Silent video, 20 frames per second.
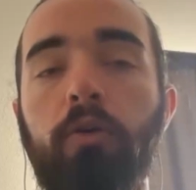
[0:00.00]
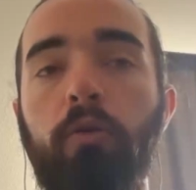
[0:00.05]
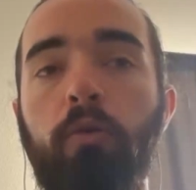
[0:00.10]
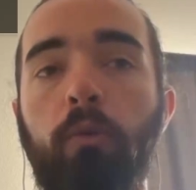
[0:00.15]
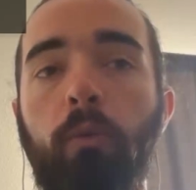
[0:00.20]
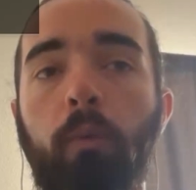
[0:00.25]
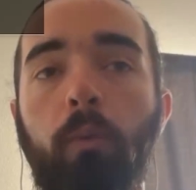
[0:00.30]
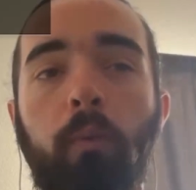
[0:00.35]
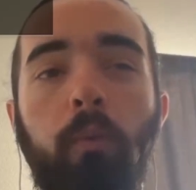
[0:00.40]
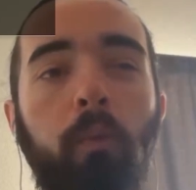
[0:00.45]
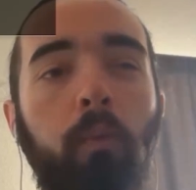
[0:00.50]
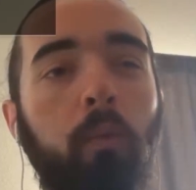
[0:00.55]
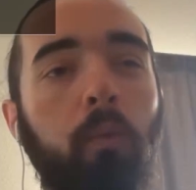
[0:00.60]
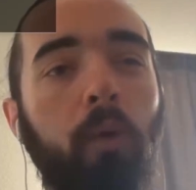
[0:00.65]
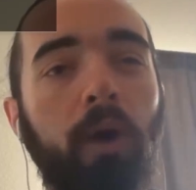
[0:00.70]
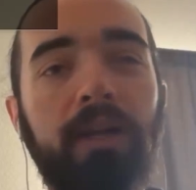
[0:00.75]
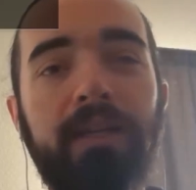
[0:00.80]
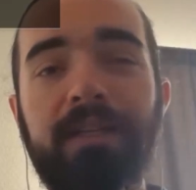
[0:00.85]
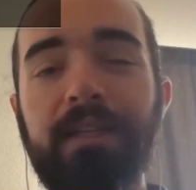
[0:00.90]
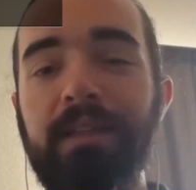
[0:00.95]

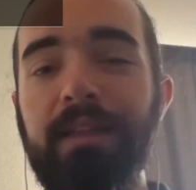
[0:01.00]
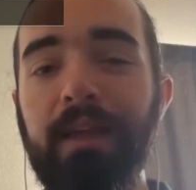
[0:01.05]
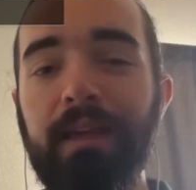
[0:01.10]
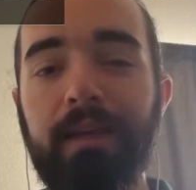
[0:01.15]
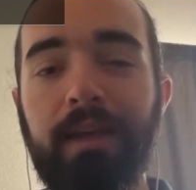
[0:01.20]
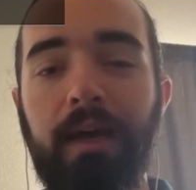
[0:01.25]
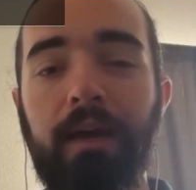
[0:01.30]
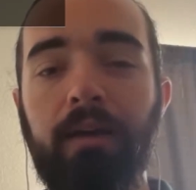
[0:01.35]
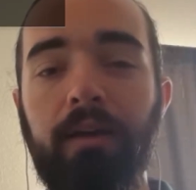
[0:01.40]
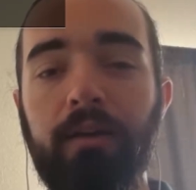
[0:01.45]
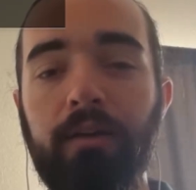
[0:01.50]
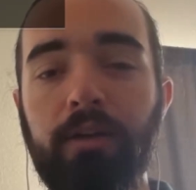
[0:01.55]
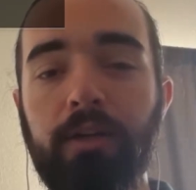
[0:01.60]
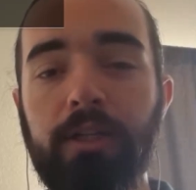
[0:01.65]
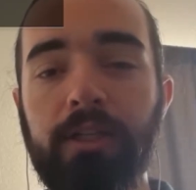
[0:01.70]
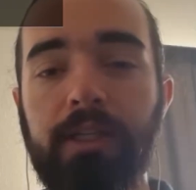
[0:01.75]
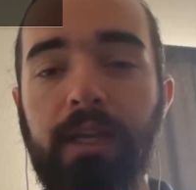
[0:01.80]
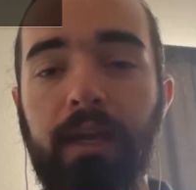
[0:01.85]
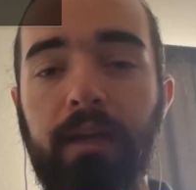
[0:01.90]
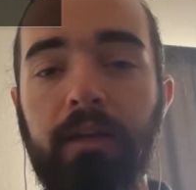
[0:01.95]
What did they not
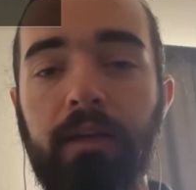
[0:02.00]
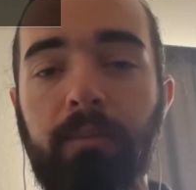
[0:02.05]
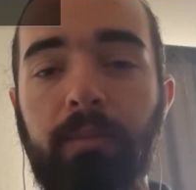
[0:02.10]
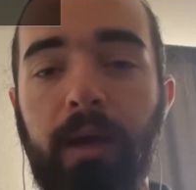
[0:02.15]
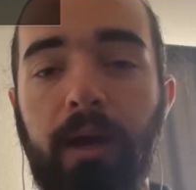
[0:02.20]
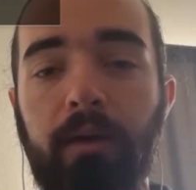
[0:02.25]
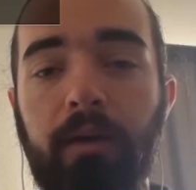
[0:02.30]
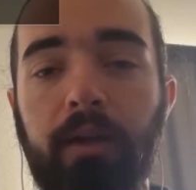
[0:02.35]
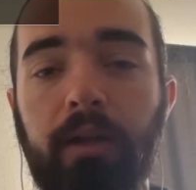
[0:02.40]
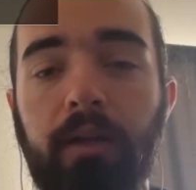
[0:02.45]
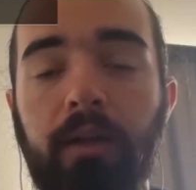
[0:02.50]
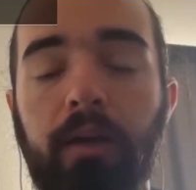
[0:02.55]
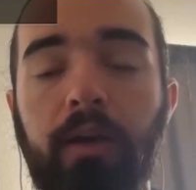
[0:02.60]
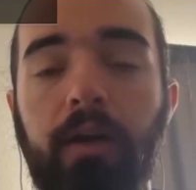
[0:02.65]
understand about it?